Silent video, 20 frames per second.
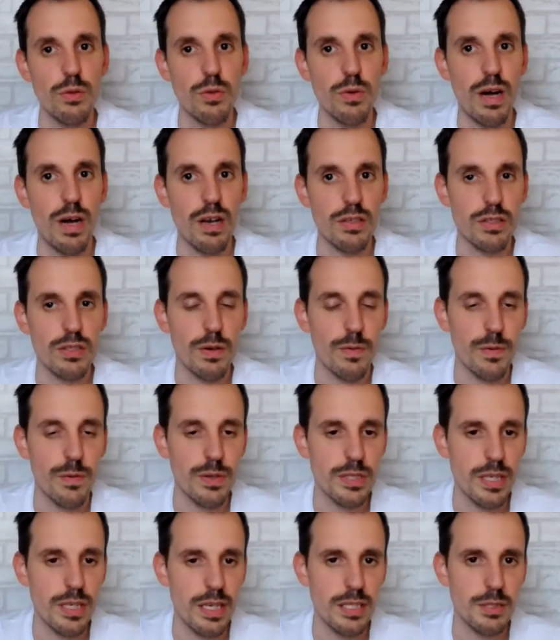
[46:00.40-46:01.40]
a lot of
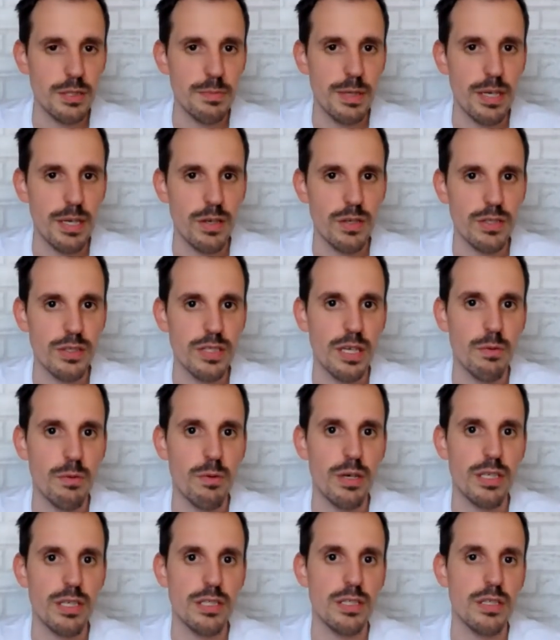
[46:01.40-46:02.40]
research because there
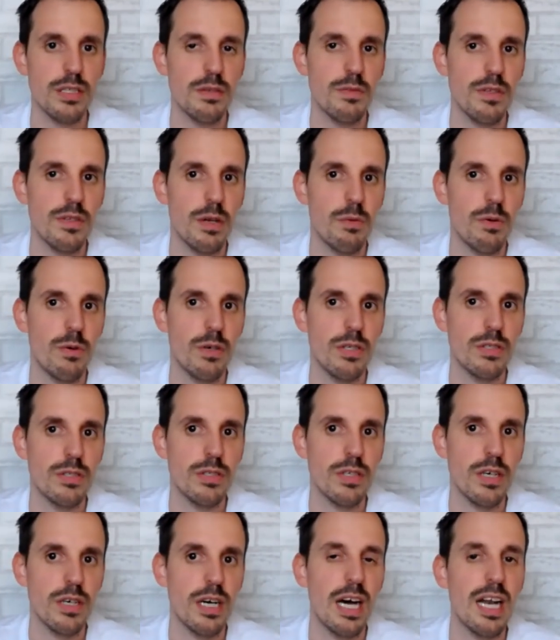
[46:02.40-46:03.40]
was
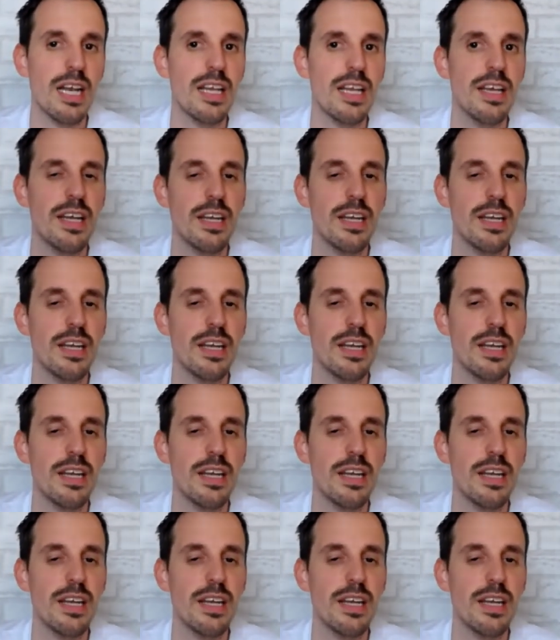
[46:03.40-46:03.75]
hardly any